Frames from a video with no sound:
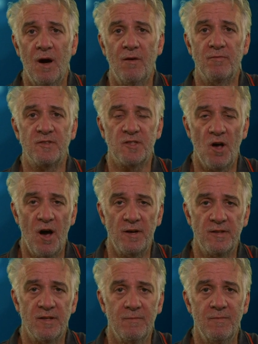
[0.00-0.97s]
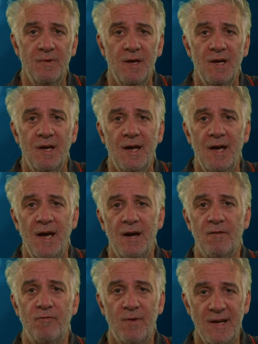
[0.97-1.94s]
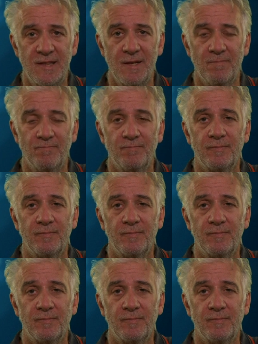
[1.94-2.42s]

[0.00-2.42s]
I've cited them, and I've read them.